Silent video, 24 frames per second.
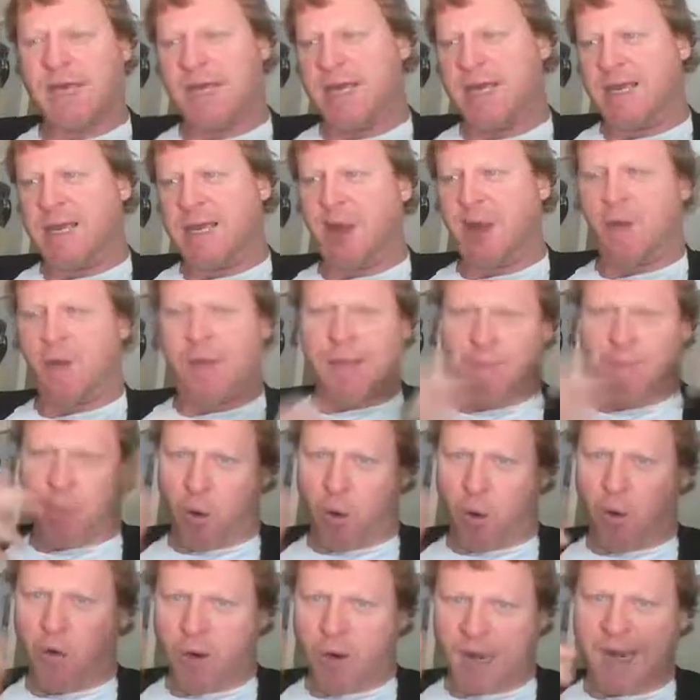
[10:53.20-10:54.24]

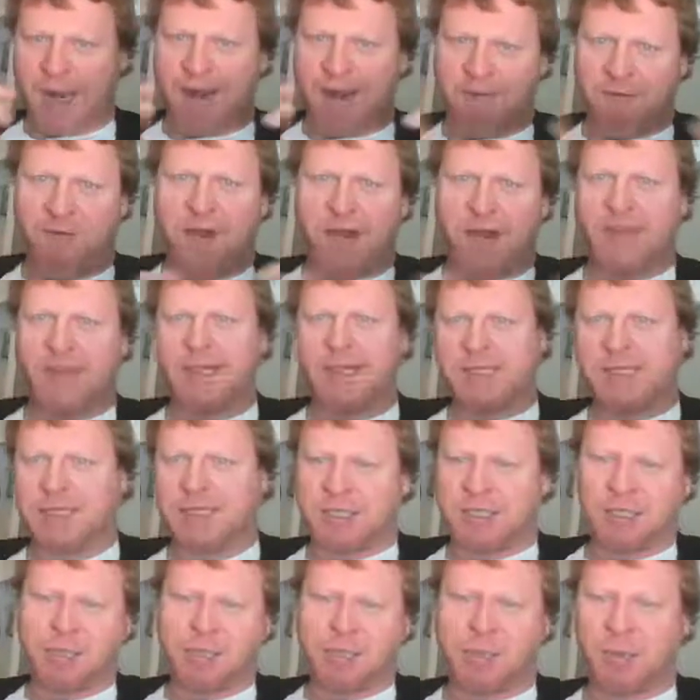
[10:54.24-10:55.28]
important everyday
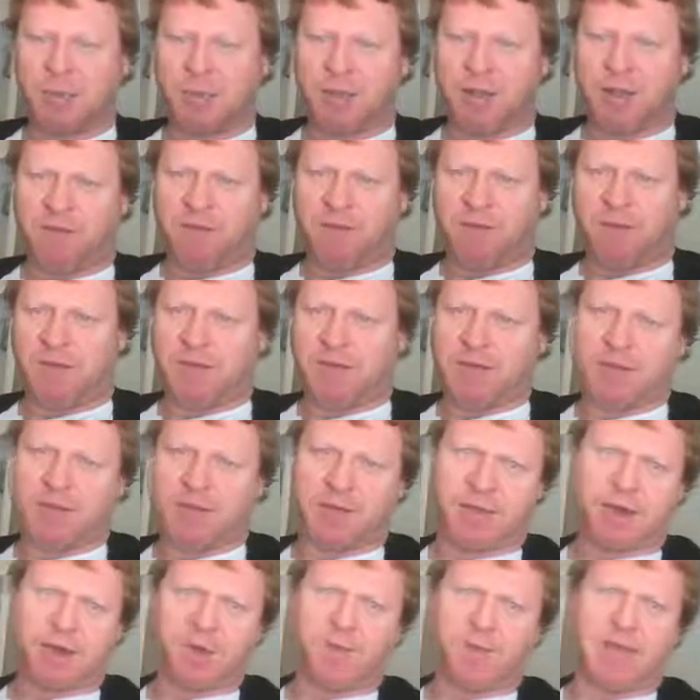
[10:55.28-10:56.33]
decisions that people have to make
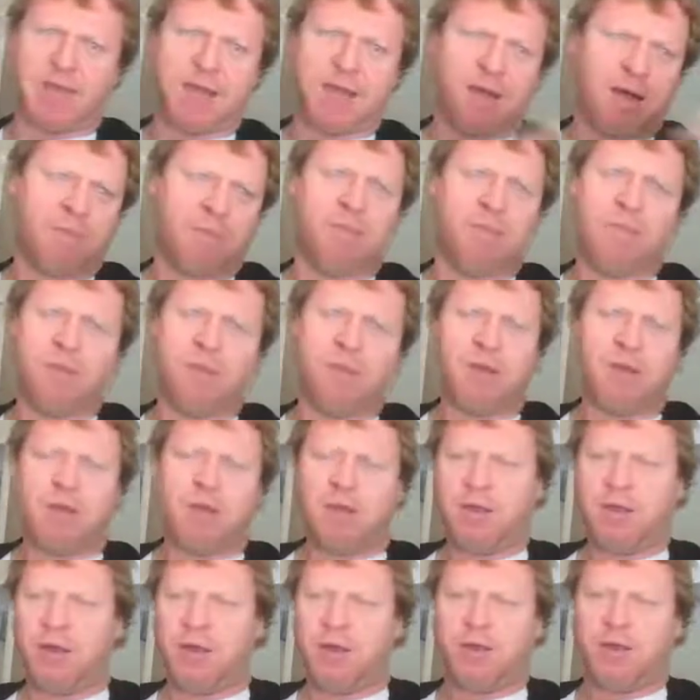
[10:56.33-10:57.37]
to, become,
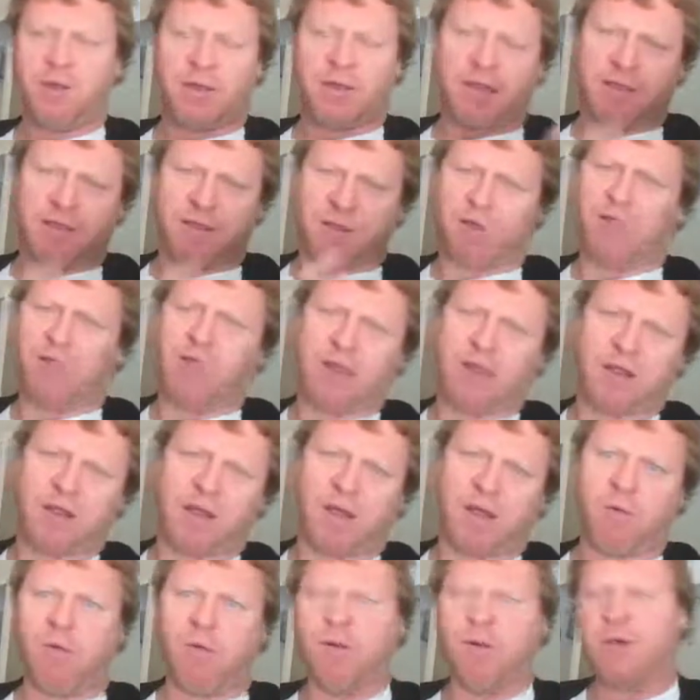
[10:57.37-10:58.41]
to get the career
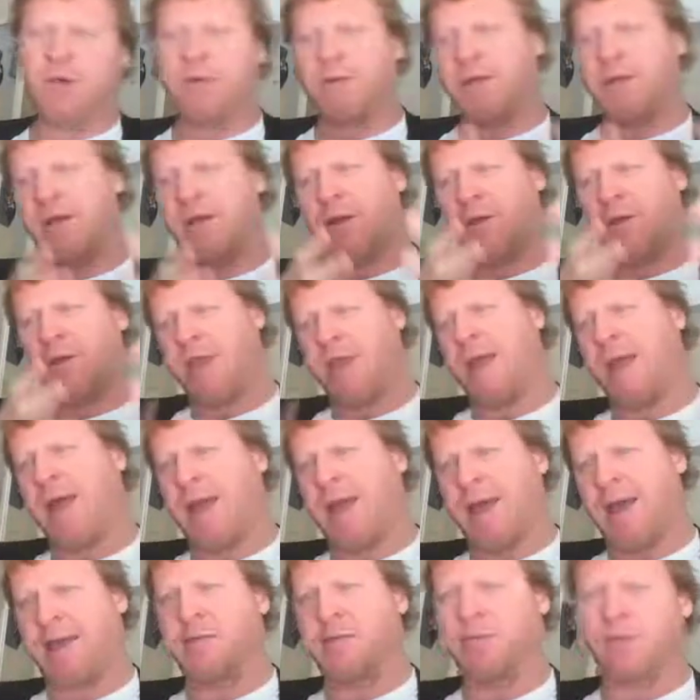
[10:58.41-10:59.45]
they want and, get a
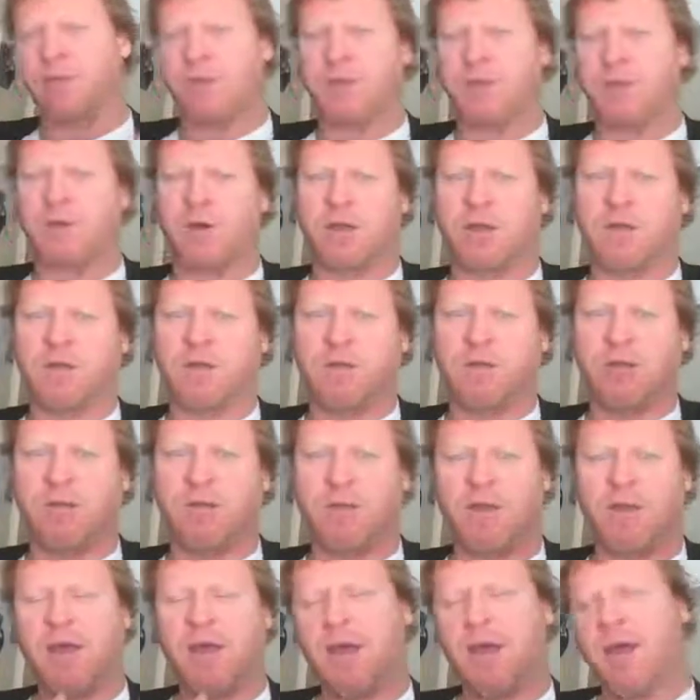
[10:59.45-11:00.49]
house and all this kind of stuff.
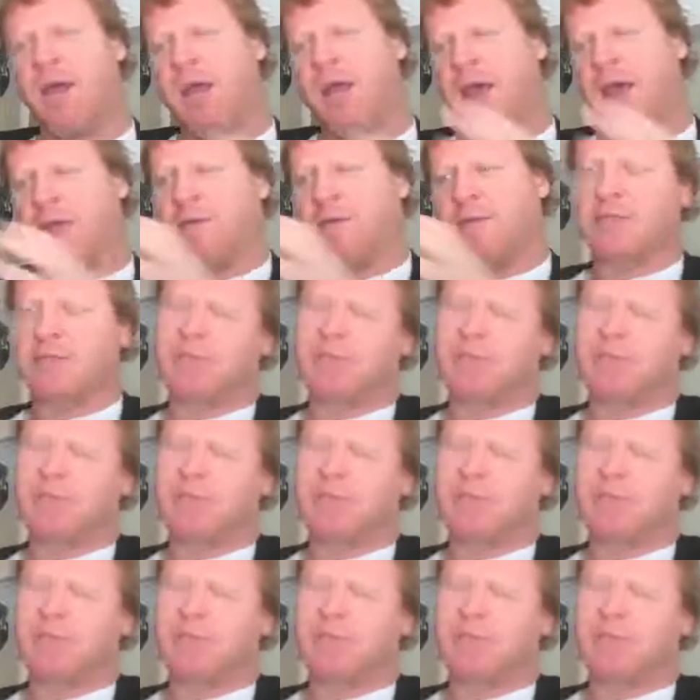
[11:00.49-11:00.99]
And there was a